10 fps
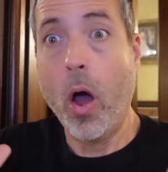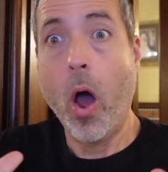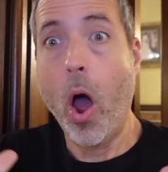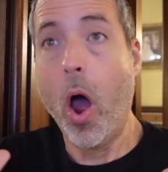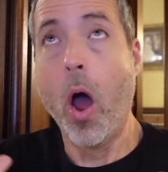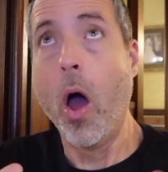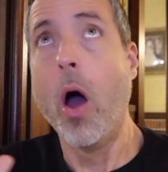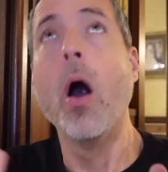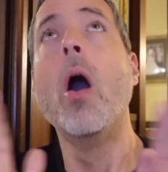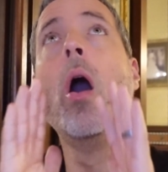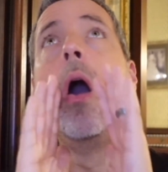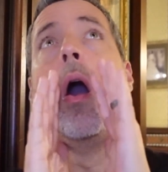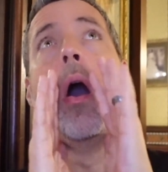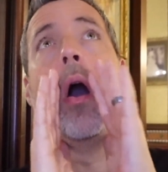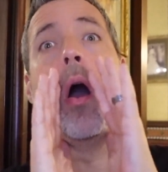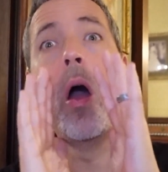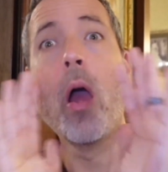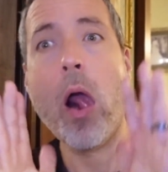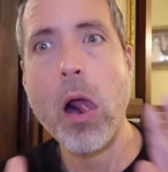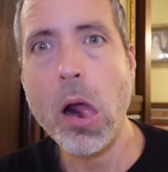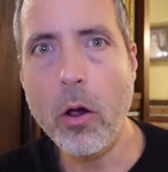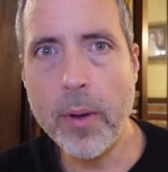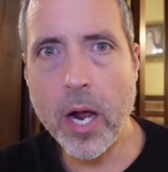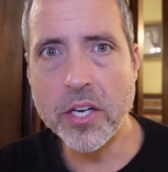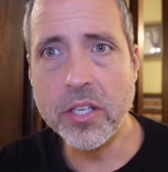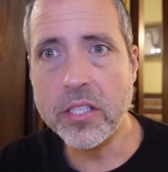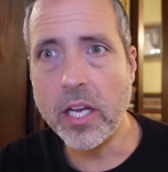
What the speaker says: other than Loews Portofino Bay Hotel here